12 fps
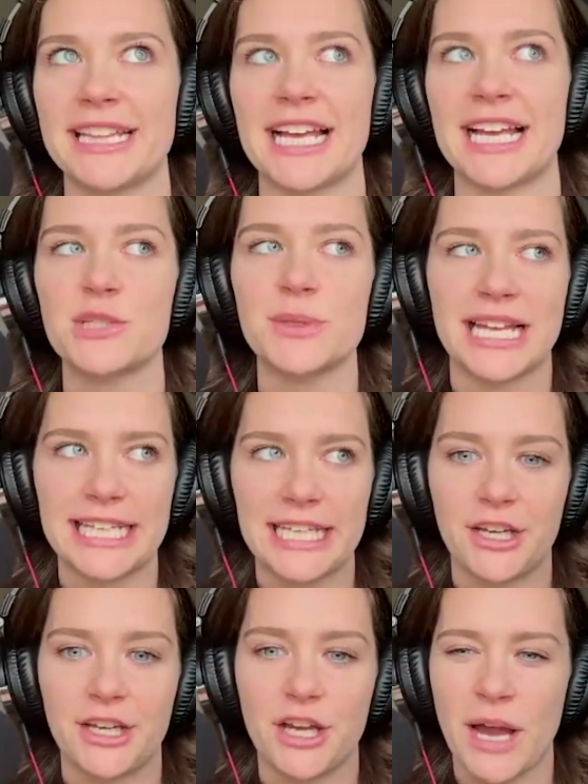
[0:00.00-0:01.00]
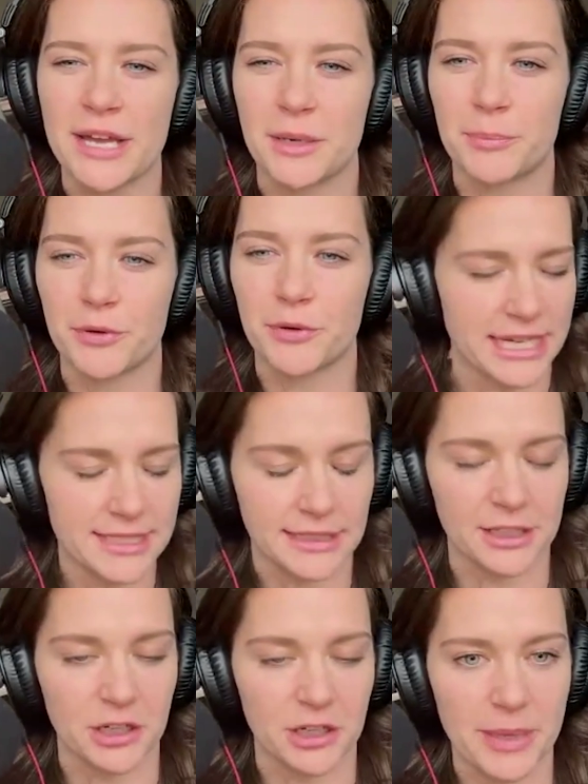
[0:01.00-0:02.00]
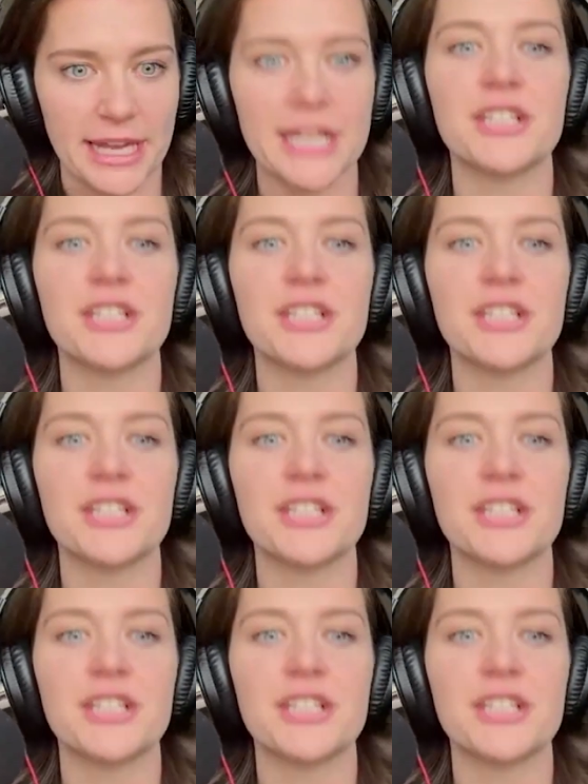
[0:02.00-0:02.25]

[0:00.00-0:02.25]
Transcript: And that's when that ego kind of breaks a little bit.